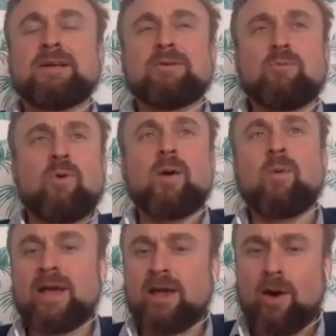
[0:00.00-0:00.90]

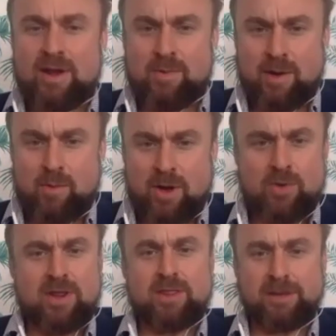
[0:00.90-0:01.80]
why go anywhere? Why do
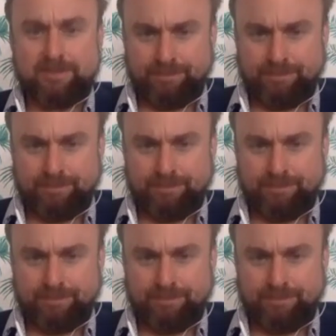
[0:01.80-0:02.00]
anything?